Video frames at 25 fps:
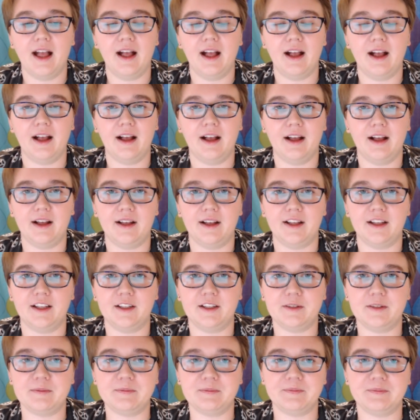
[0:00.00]

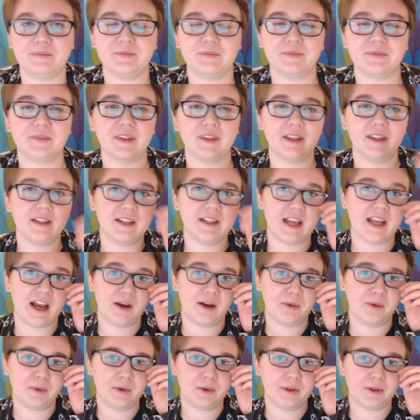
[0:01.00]

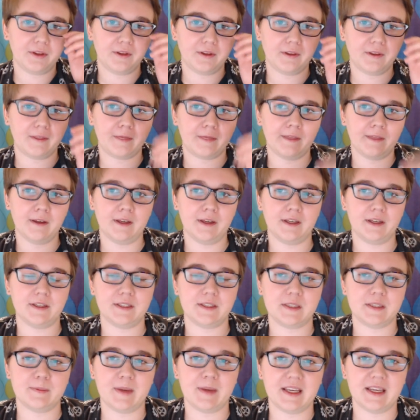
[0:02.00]
Now, the
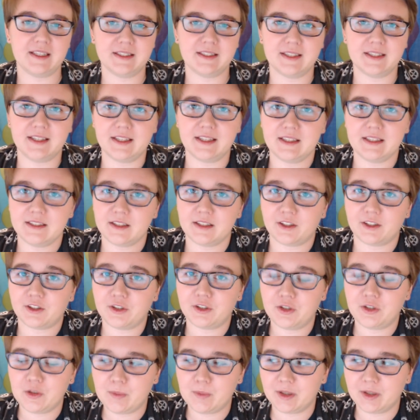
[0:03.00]
space is a
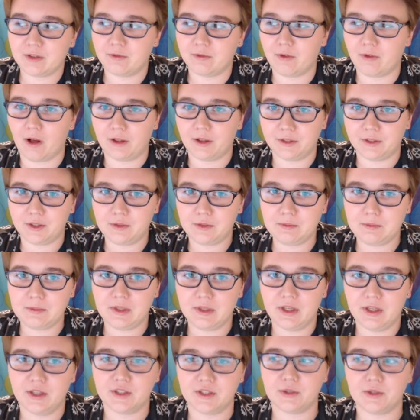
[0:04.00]
cubic volume,
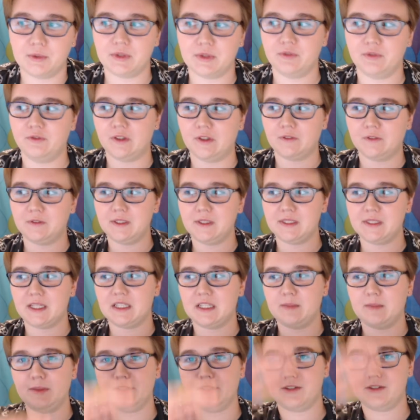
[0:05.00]
so it's 50
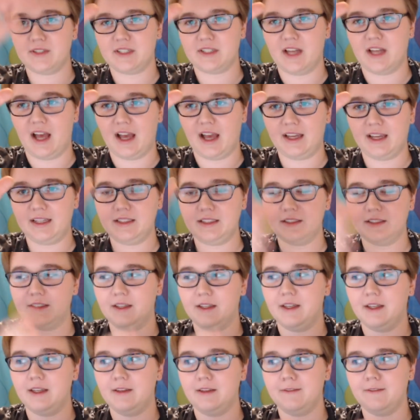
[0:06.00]
centimeters in height,
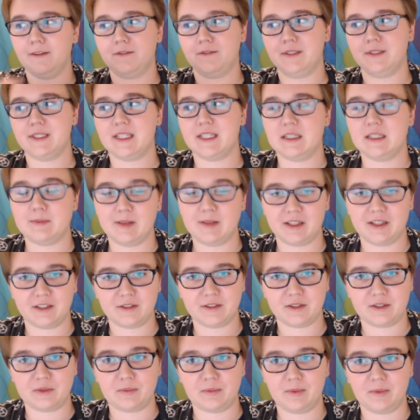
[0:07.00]
50
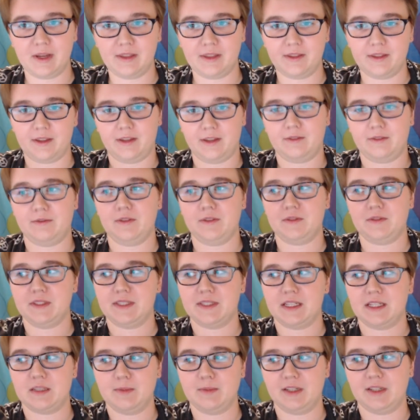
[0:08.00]
centimeters in width, and 50
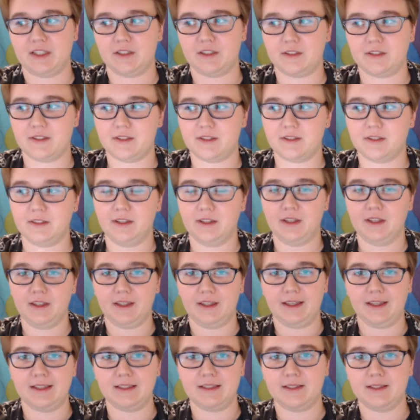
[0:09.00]
centimeters
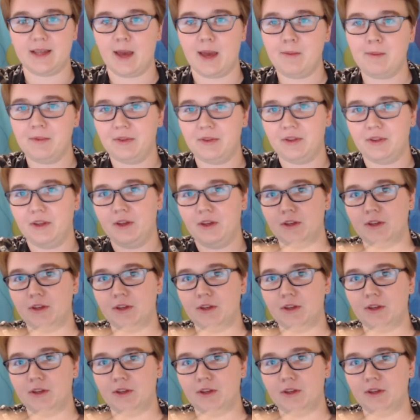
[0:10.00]
in depth.